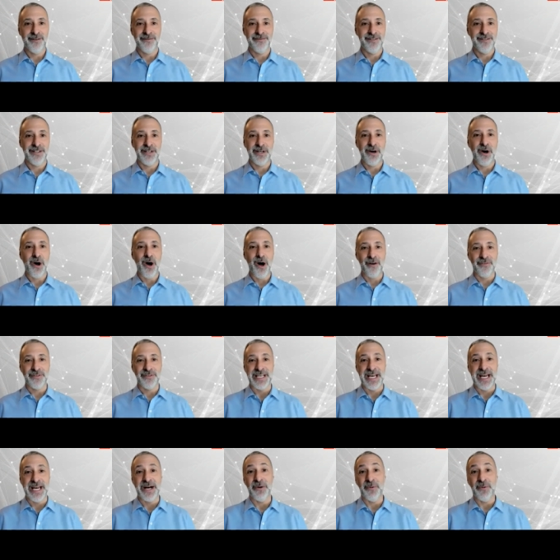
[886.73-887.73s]
you know,
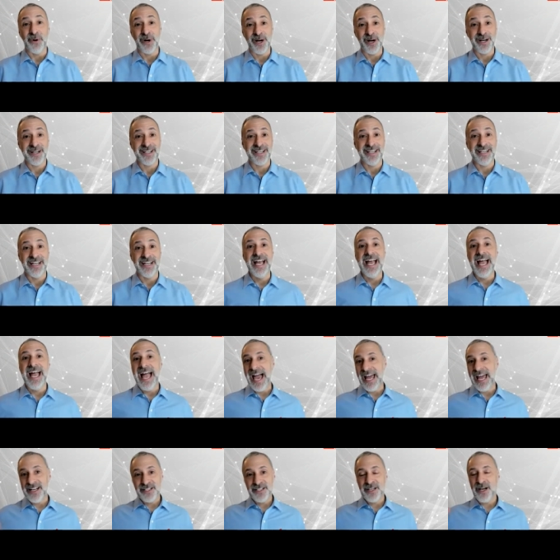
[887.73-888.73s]
offset work, and
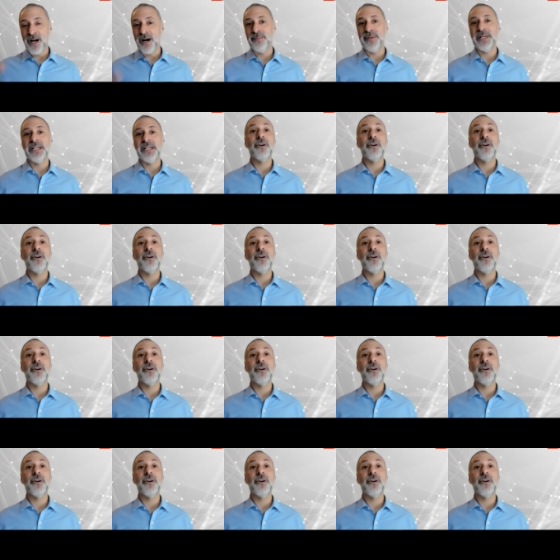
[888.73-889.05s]
it's coming